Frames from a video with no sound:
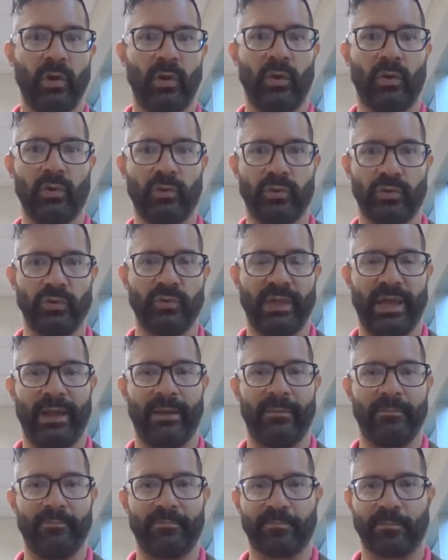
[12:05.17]
who do that,
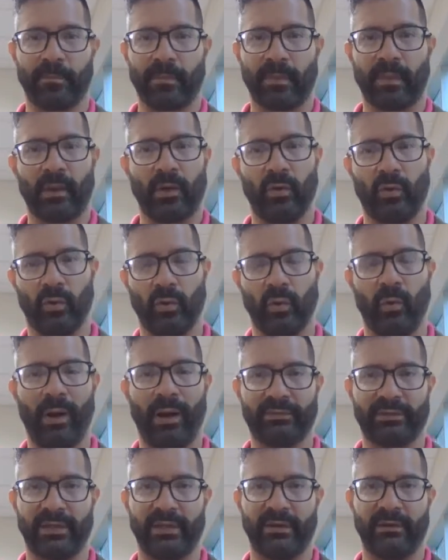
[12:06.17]
who go
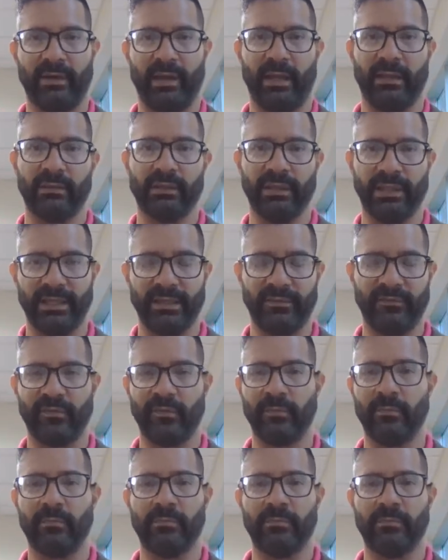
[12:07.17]
out there and live